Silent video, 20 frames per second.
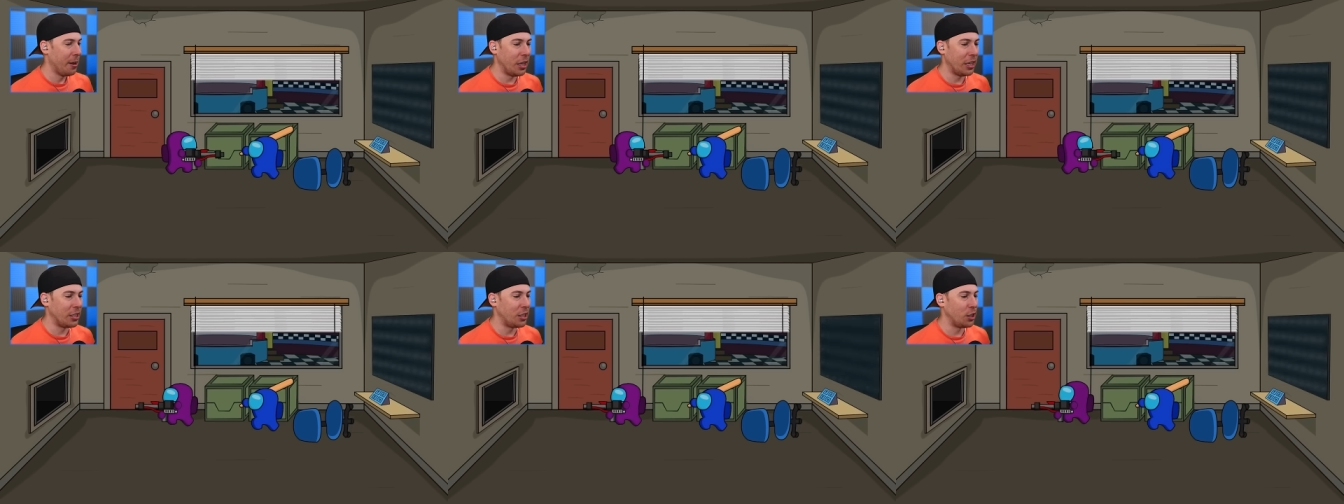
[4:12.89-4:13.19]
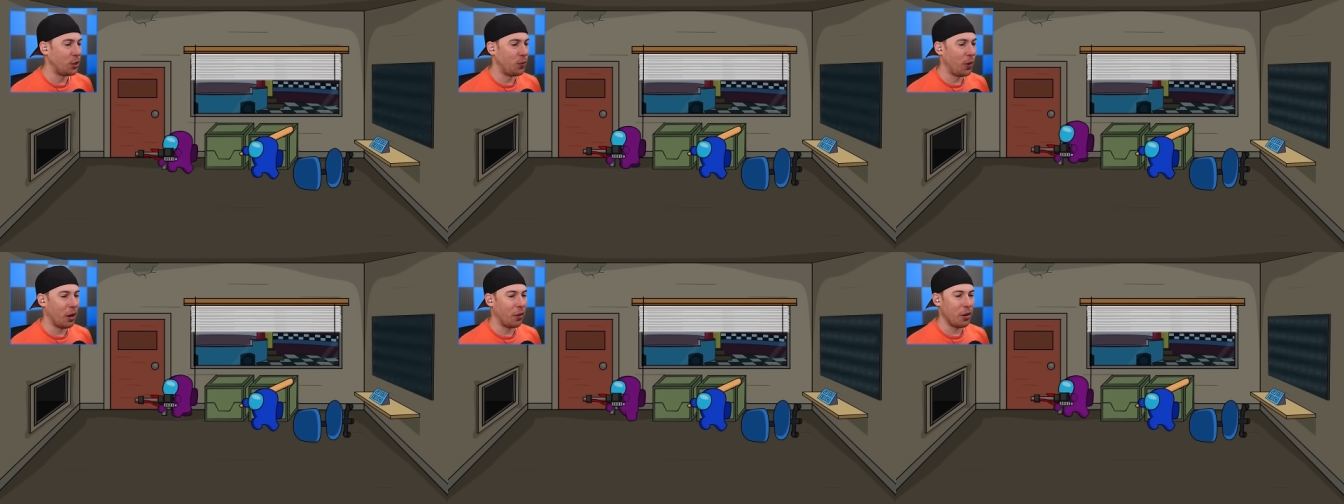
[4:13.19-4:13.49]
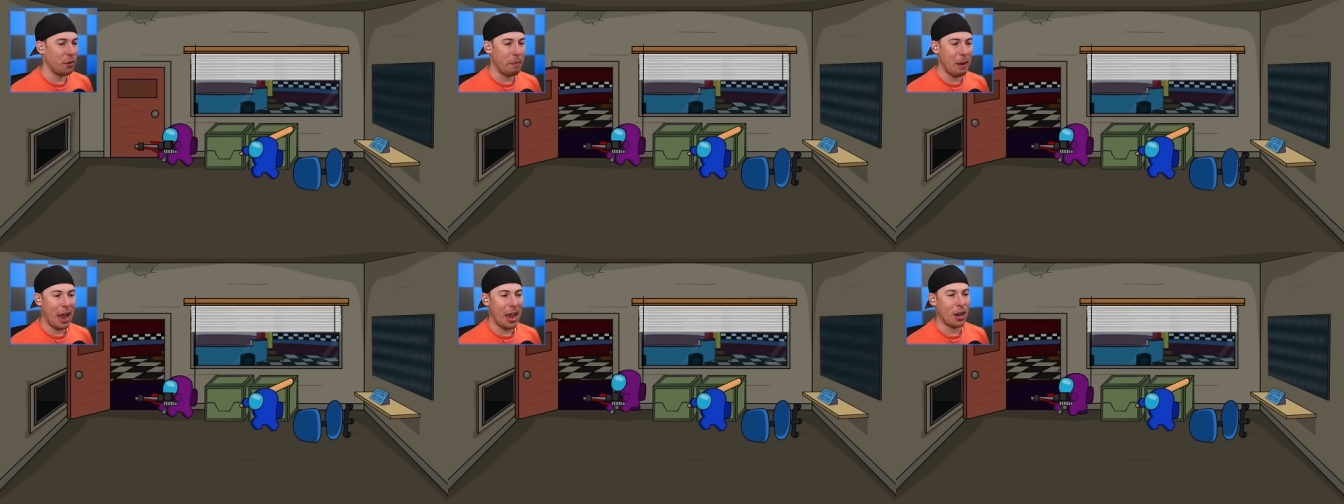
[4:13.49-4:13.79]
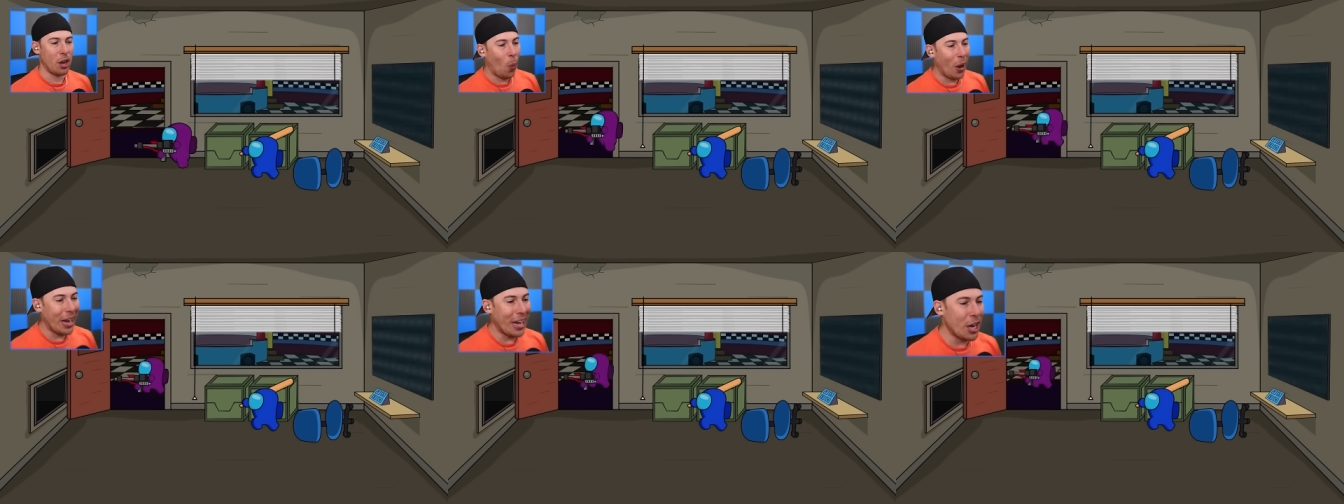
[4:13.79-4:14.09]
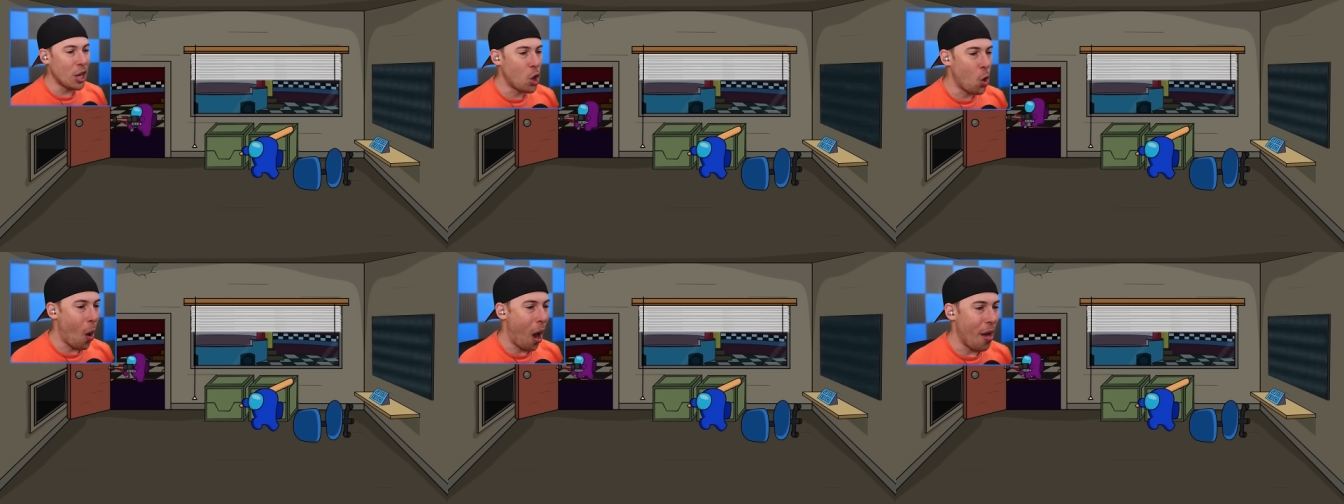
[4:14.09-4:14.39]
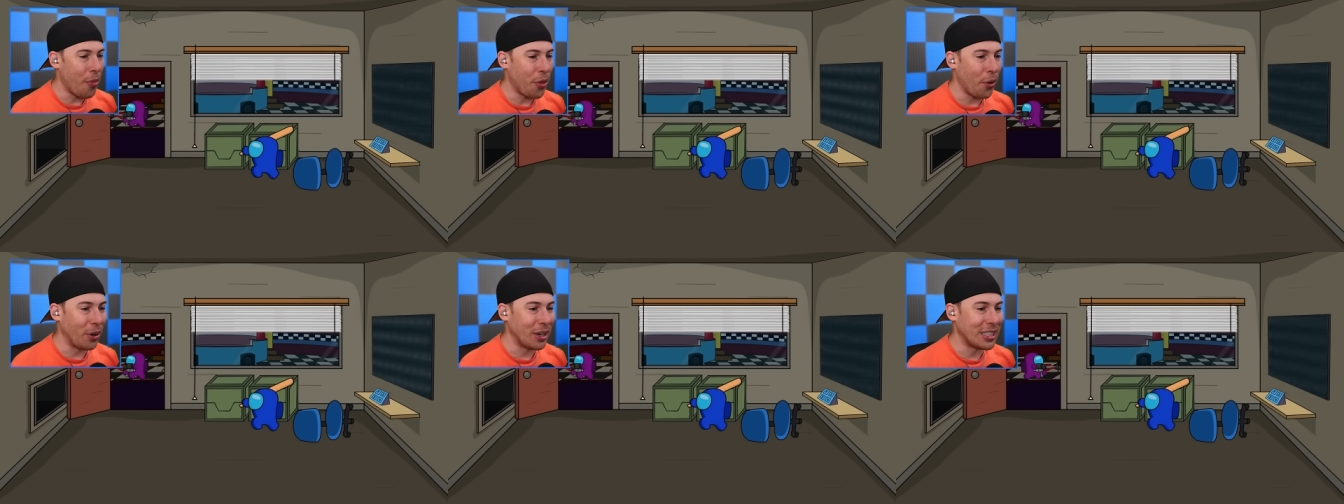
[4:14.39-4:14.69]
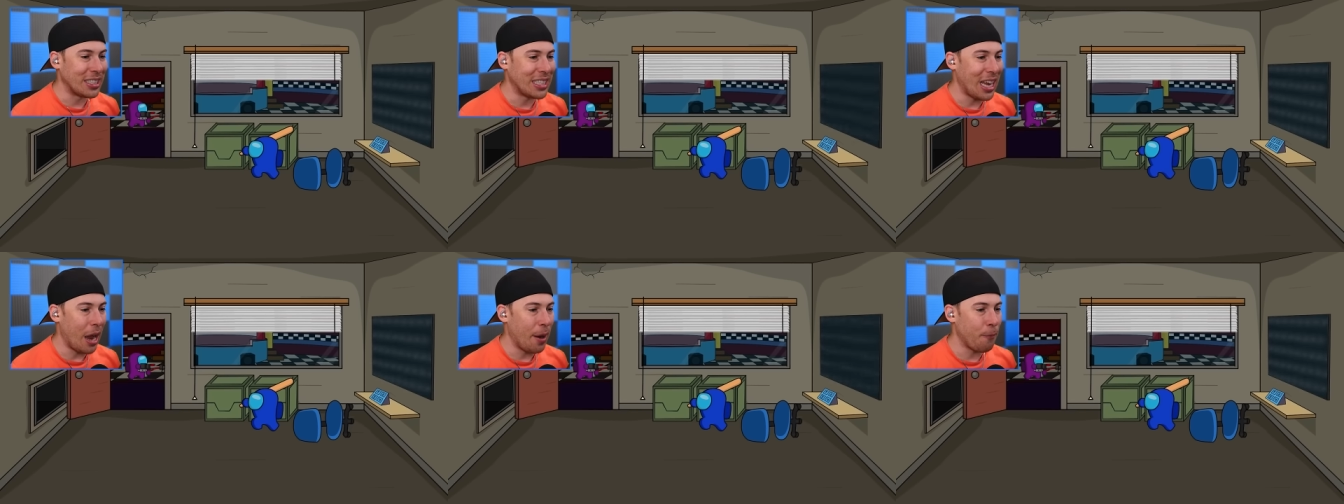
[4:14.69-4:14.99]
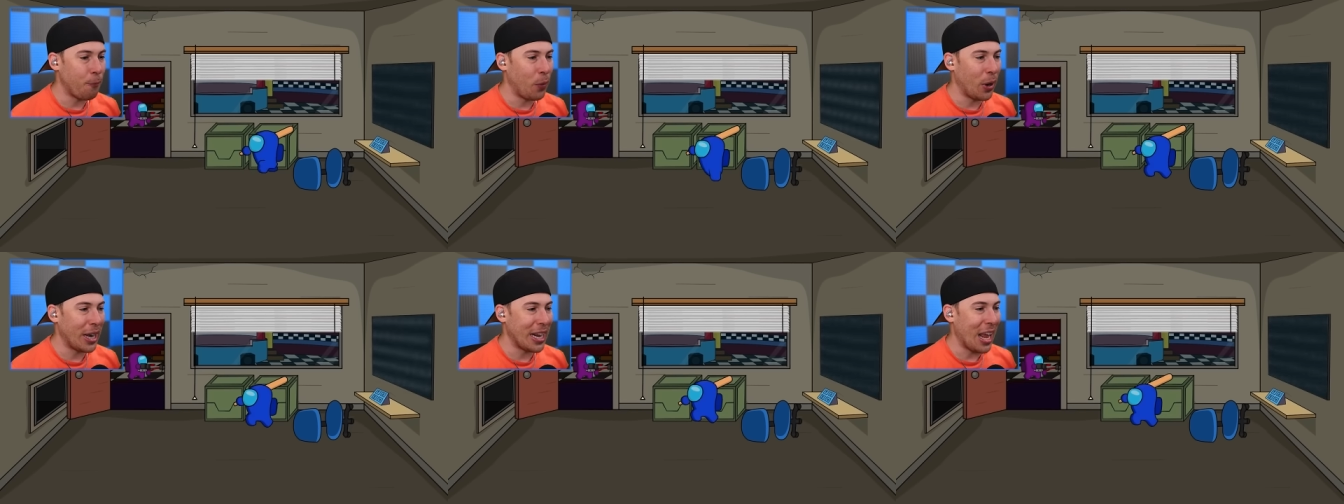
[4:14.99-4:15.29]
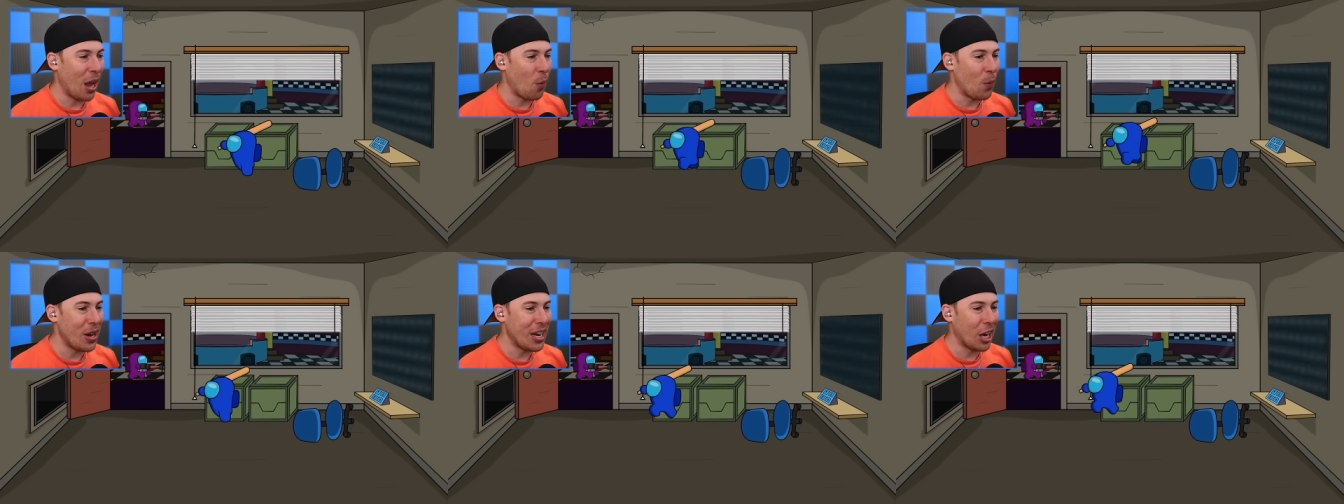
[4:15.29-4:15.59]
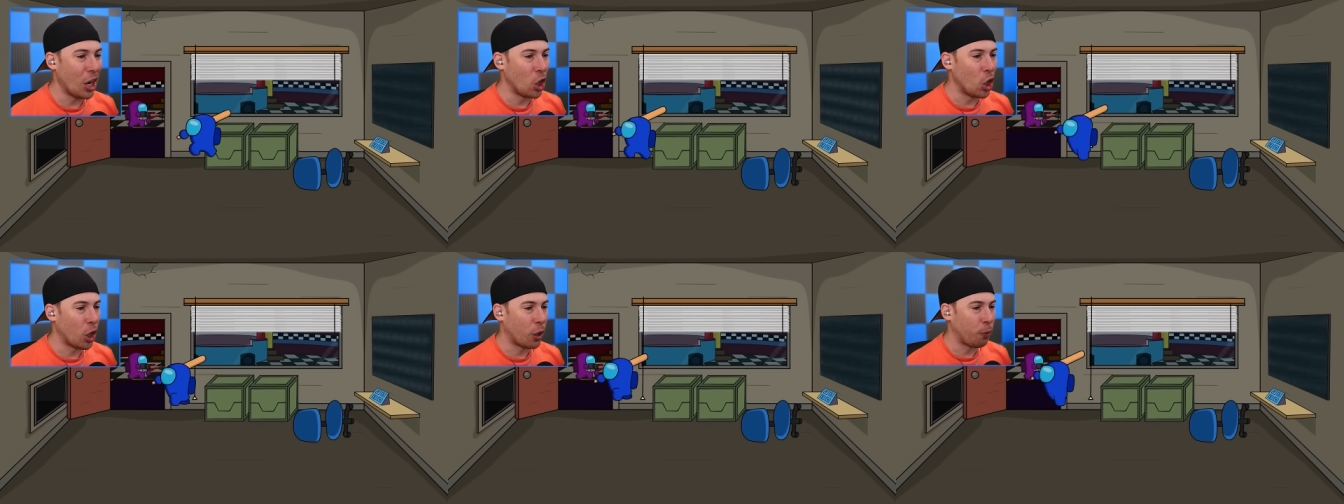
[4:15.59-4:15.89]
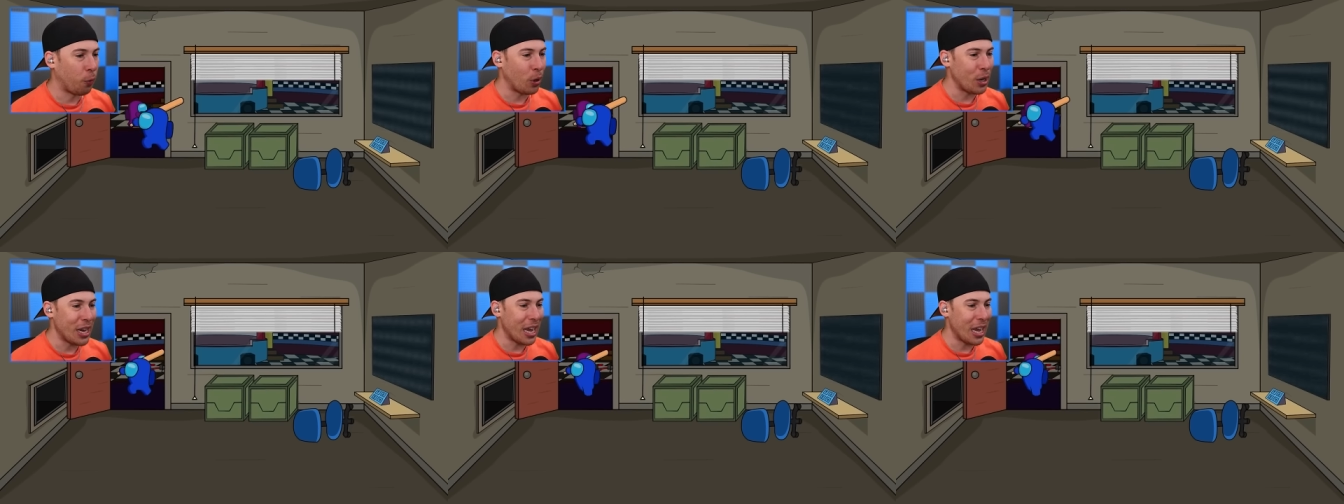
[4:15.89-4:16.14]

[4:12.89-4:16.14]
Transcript: This is very bad. We need to go out there and stop Freddy and we need to look for